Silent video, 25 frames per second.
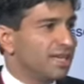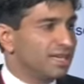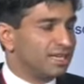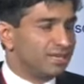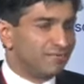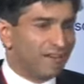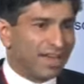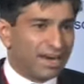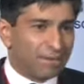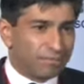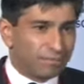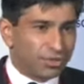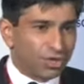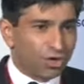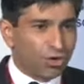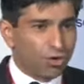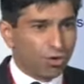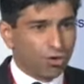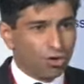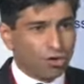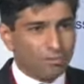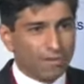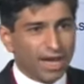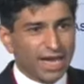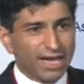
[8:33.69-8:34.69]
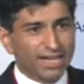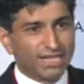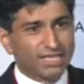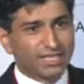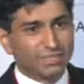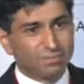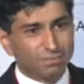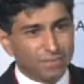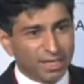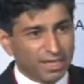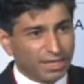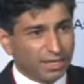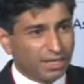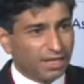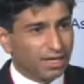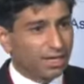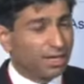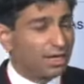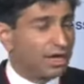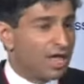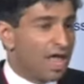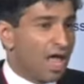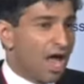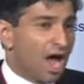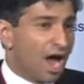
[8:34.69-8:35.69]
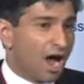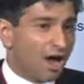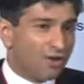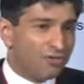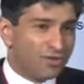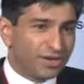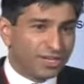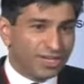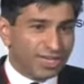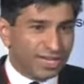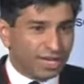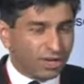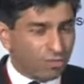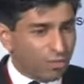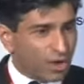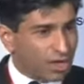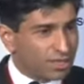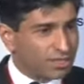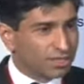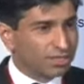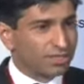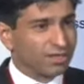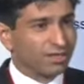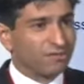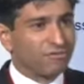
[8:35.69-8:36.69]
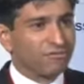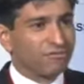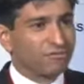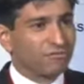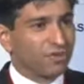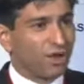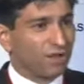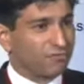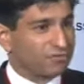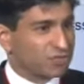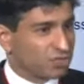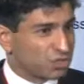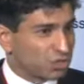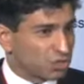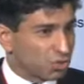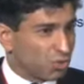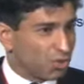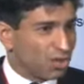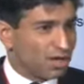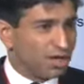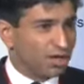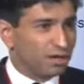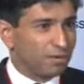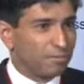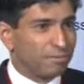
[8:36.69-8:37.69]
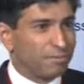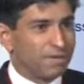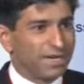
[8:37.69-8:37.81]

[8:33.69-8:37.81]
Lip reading: develop the coal mines, build the 100 gigawatts of solar,